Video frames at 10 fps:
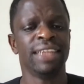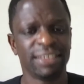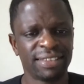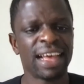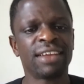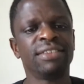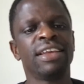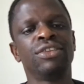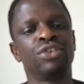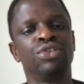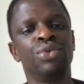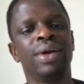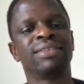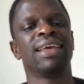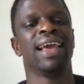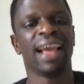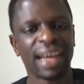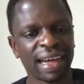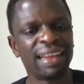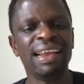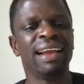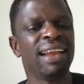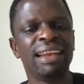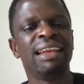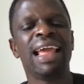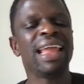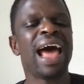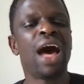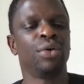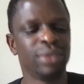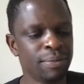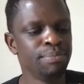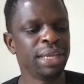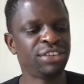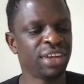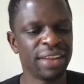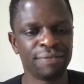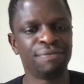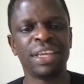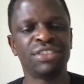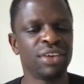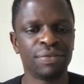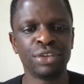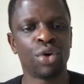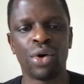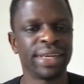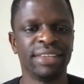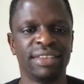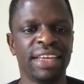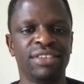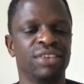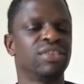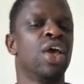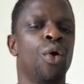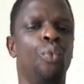The second thing to do is clearly lay out the mission and vision of these organizations.